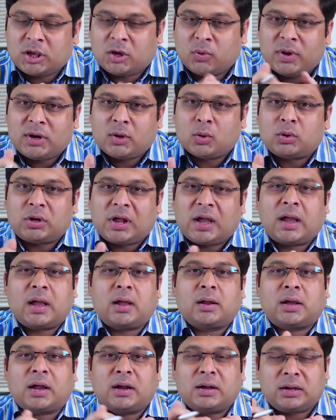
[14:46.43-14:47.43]
UNO
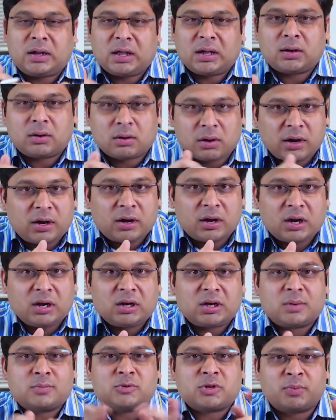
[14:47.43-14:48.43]
can take credit
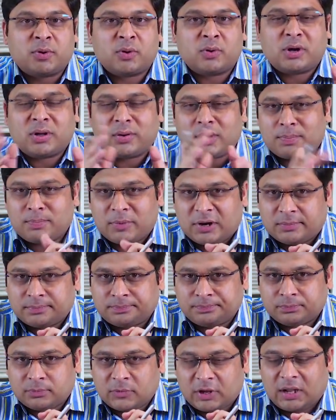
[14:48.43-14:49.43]
in terms of human development,